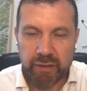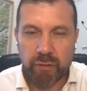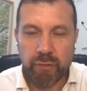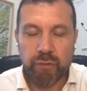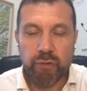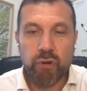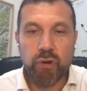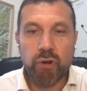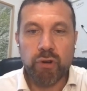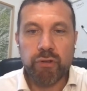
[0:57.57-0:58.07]
Of
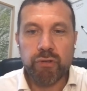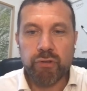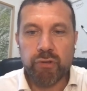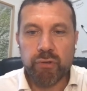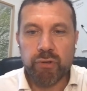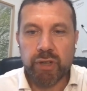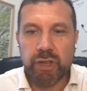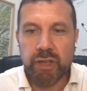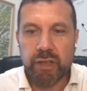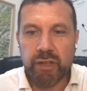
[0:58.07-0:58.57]
course, you
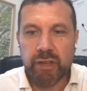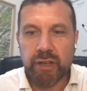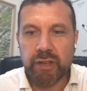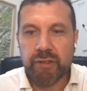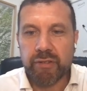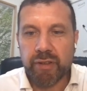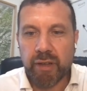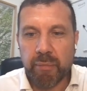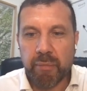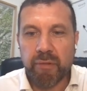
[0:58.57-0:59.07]
need an
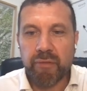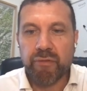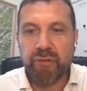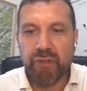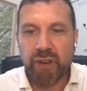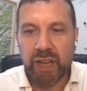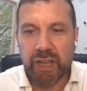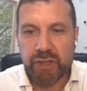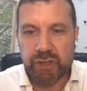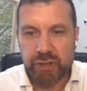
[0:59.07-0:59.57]
exam
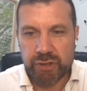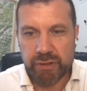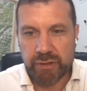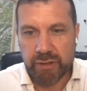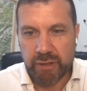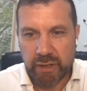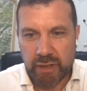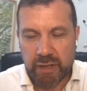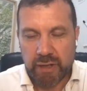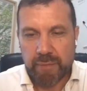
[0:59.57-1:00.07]
flexion.
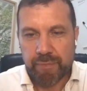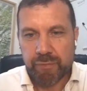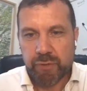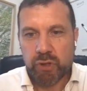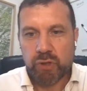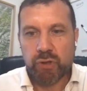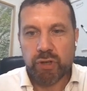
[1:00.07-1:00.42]
You